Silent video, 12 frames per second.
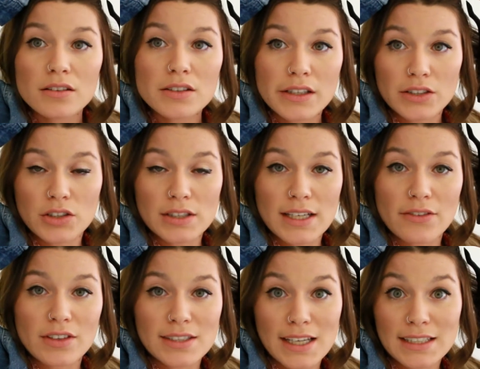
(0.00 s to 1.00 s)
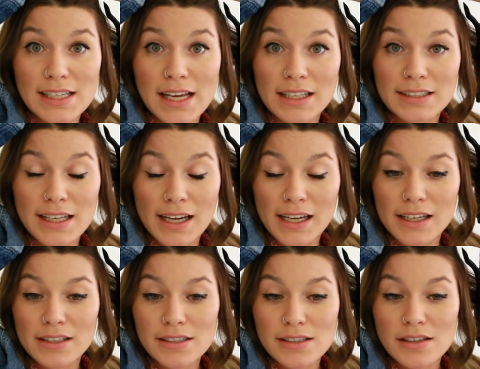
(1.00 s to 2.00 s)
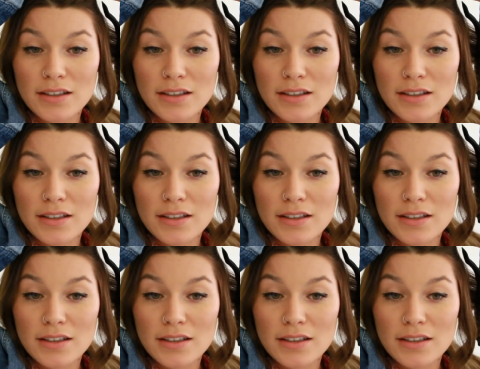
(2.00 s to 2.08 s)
So let's just give this like 10 seconds.